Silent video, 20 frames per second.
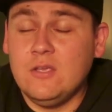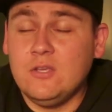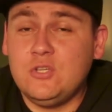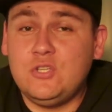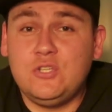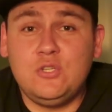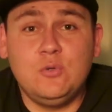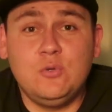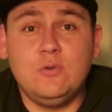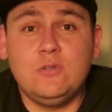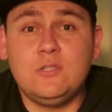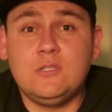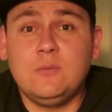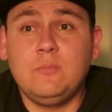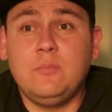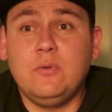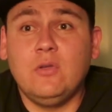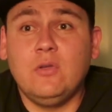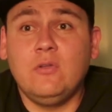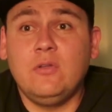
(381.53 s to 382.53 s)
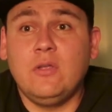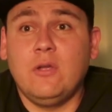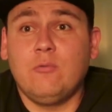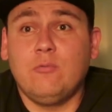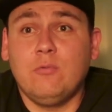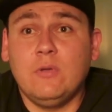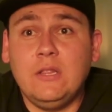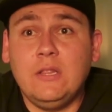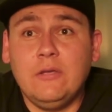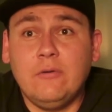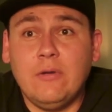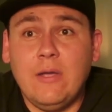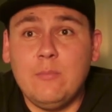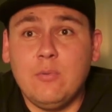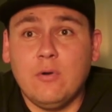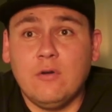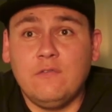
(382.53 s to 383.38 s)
Shoot to build a really great